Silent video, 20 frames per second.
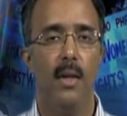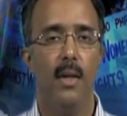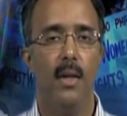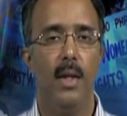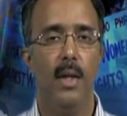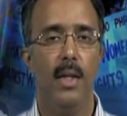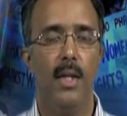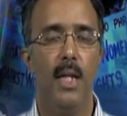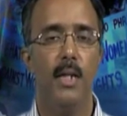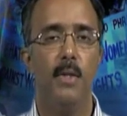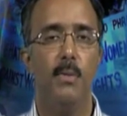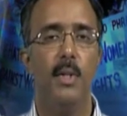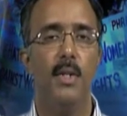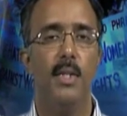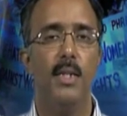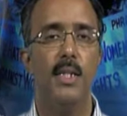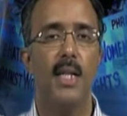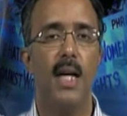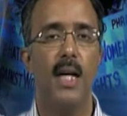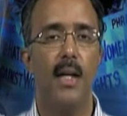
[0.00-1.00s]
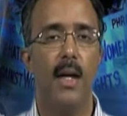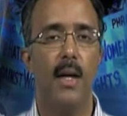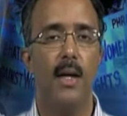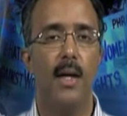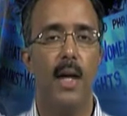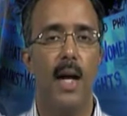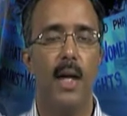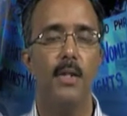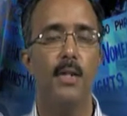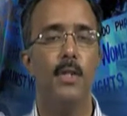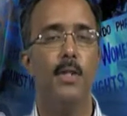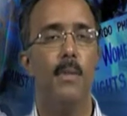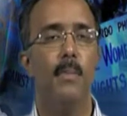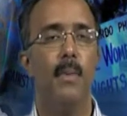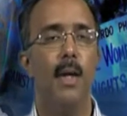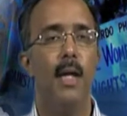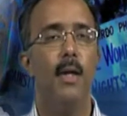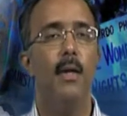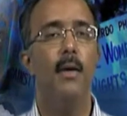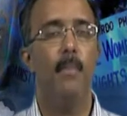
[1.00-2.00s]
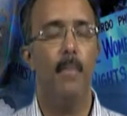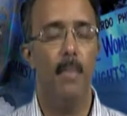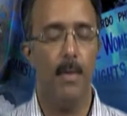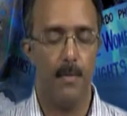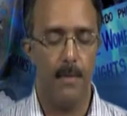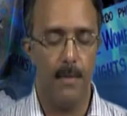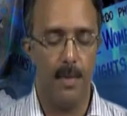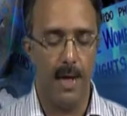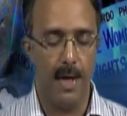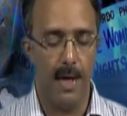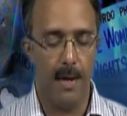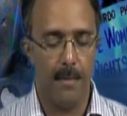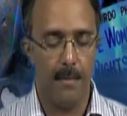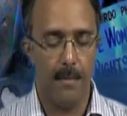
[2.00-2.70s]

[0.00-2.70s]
It has been decided and determined beforehand.